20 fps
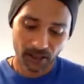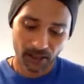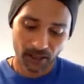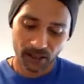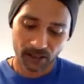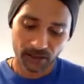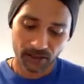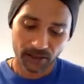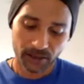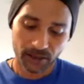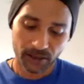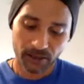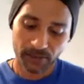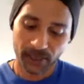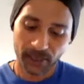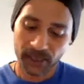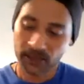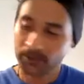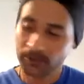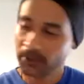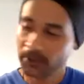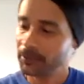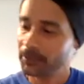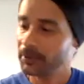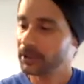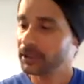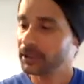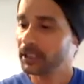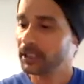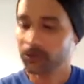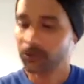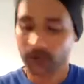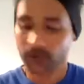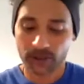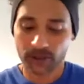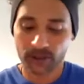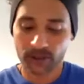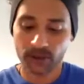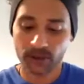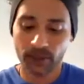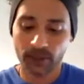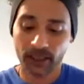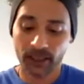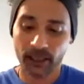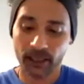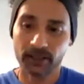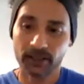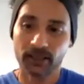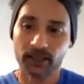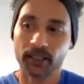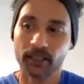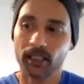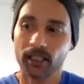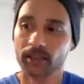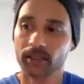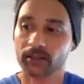You did amazing, Papa, and that's what I'll do. Like I said,